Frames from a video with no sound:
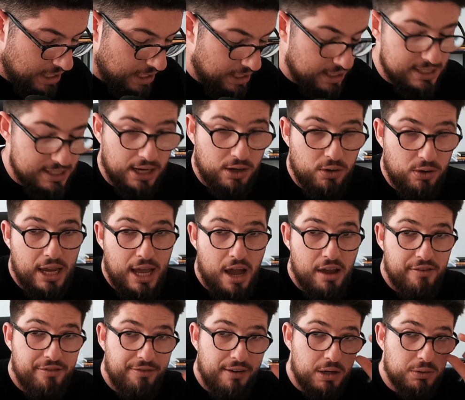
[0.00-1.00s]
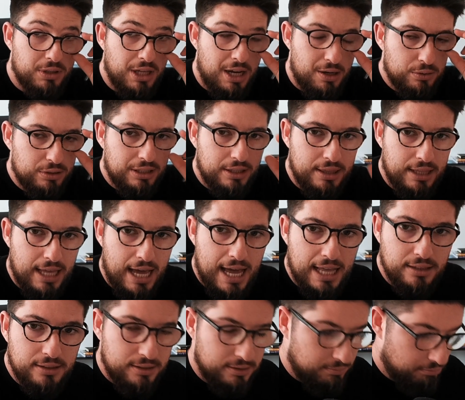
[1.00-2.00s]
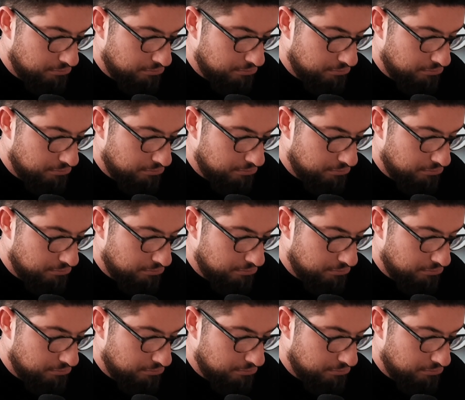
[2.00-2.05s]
It's like, okay, I found out that,